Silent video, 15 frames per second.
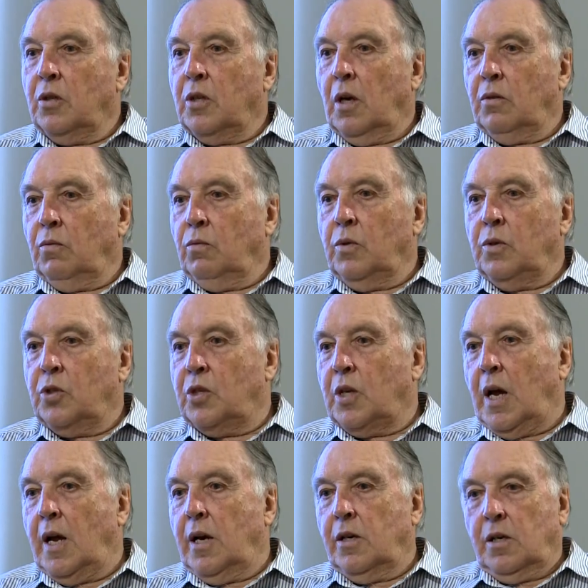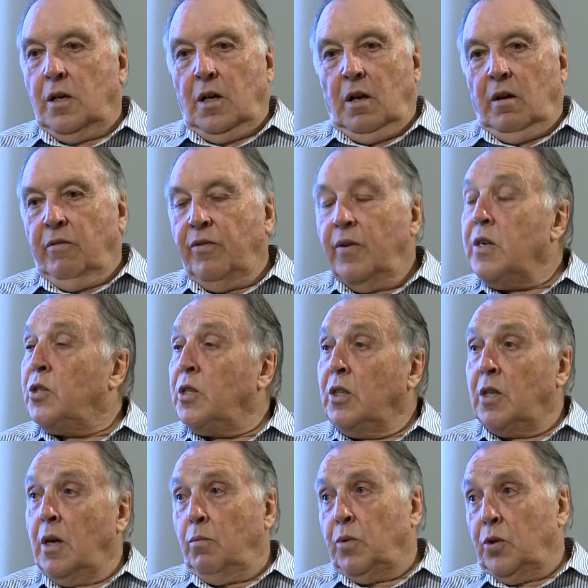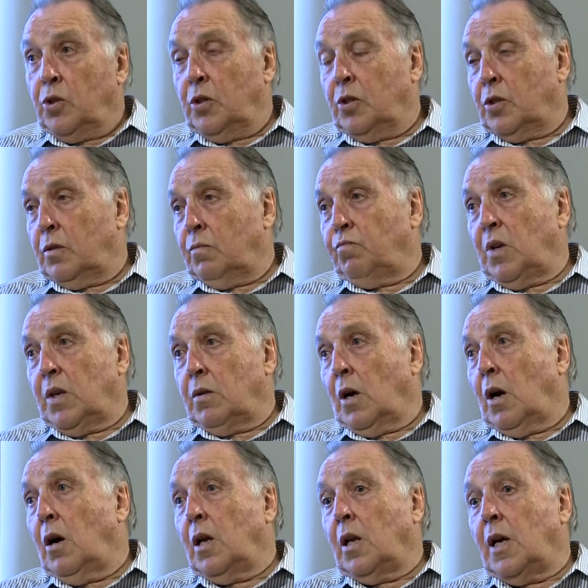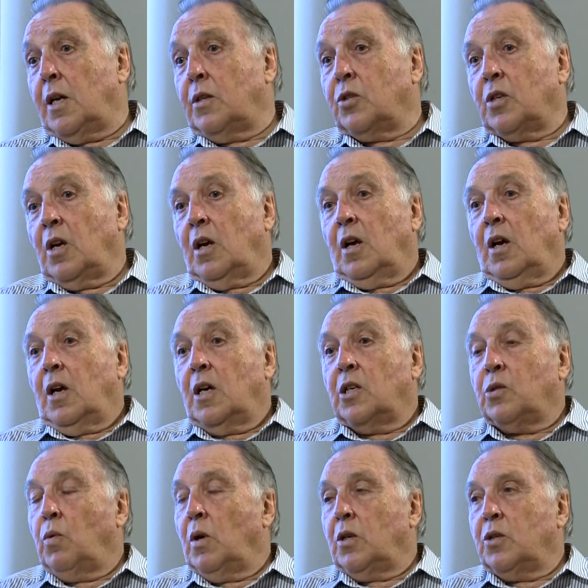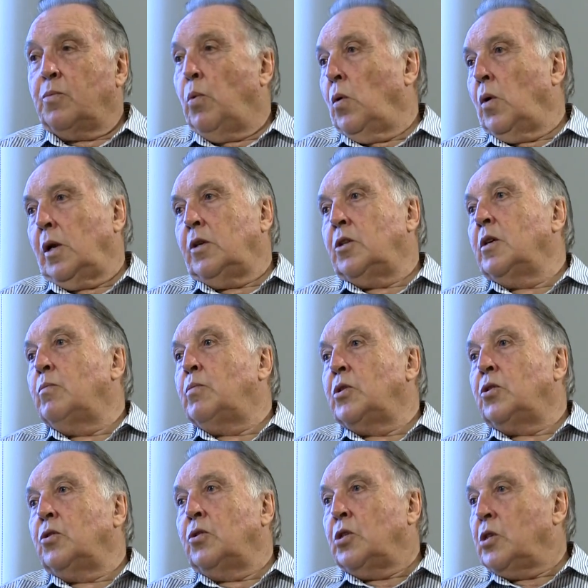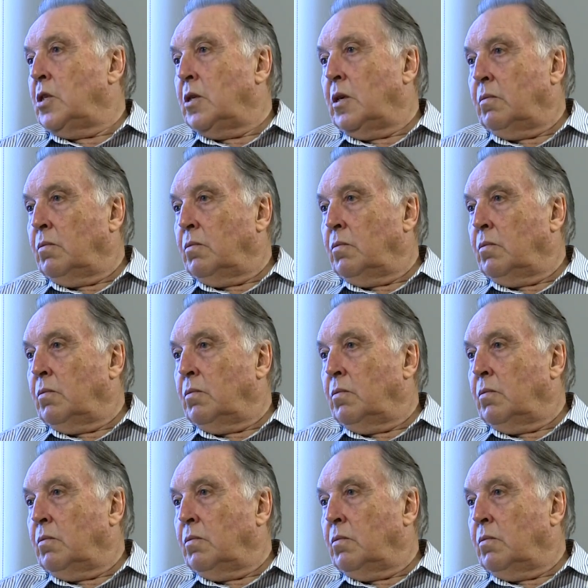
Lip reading: that they'll withstand freezing temperatures in the highlands as well as boiling temperatures in